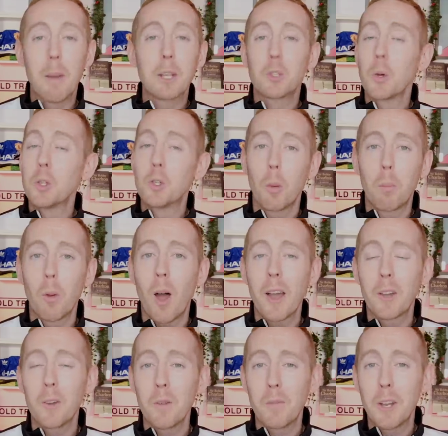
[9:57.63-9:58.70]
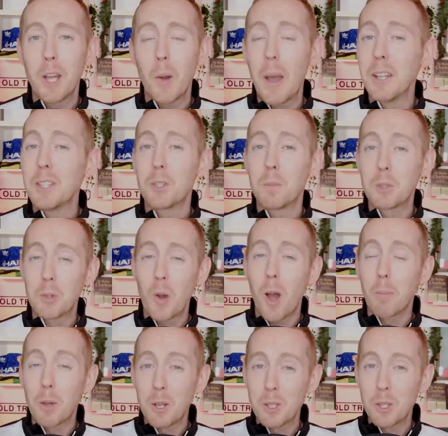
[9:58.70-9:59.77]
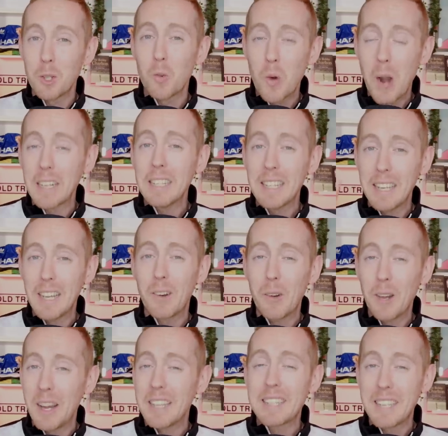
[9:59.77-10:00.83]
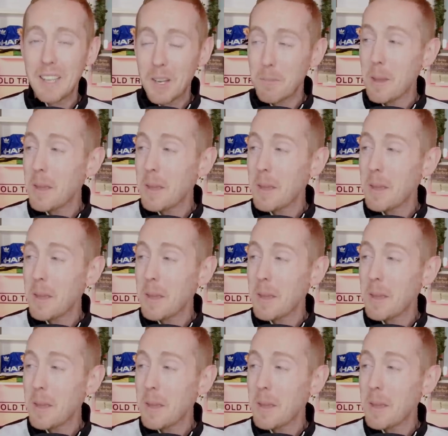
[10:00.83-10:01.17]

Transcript: Make sure you drop a like on the video and subscribe because the Rangnick era is going to